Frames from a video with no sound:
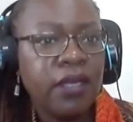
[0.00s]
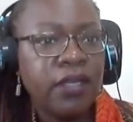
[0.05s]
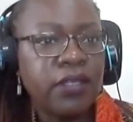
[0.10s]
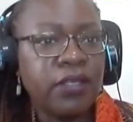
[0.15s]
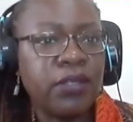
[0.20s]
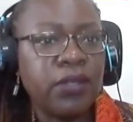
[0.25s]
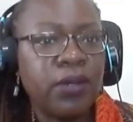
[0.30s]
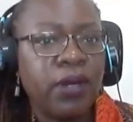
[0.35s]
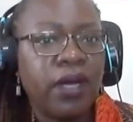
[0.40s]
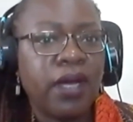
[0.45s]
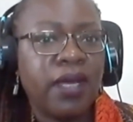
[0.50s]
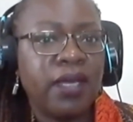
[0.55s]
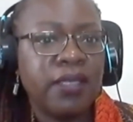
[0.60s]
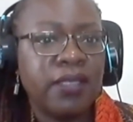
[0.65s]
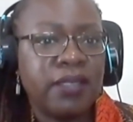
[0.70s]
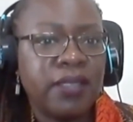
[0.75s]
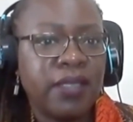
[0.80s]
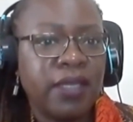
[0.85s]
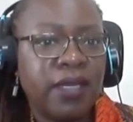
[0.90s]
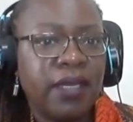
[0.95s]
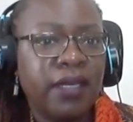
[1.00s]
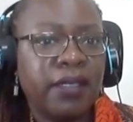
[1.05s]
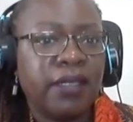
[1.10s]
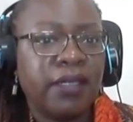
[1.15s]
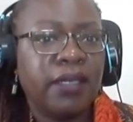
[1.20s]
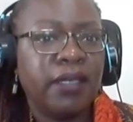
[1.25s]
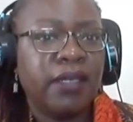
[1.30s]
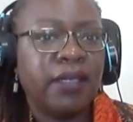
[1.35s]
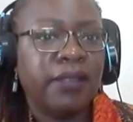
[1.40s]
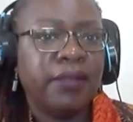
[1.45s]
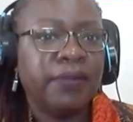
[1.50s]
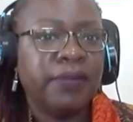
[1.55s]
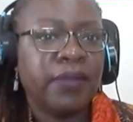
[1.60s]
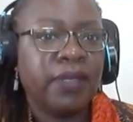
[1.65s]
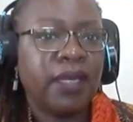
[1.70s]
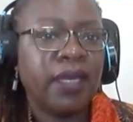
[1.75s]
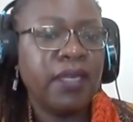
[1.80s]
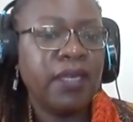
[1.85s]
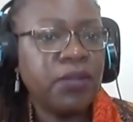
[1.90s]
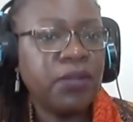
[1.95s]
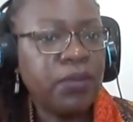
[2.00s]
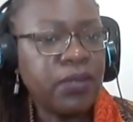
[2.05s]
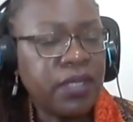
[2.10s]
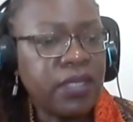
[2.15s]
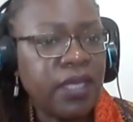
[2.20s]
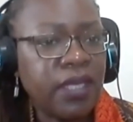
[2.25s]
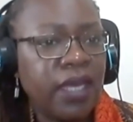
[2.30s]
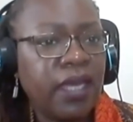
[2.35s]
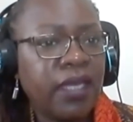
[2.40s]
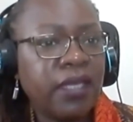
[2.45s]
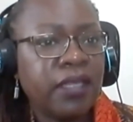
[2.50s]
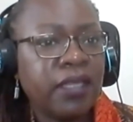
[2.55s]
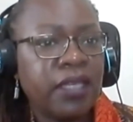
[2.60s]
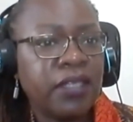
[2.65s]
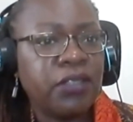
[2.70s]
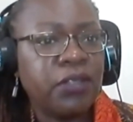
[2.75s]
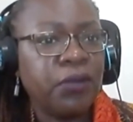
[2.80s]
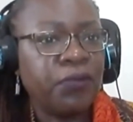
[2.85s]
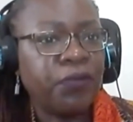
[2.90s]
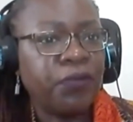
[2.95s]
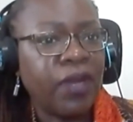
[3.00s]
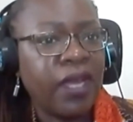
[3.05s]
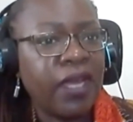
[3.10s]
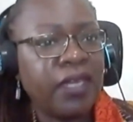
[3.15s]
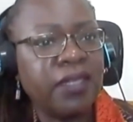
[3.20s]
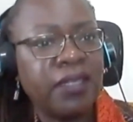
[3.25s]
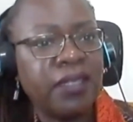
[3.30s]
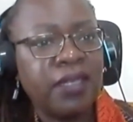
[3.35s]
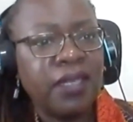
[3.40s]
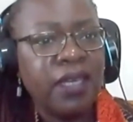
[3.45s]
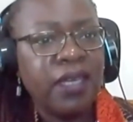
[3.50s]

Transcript: So as Gijs was saying, that you find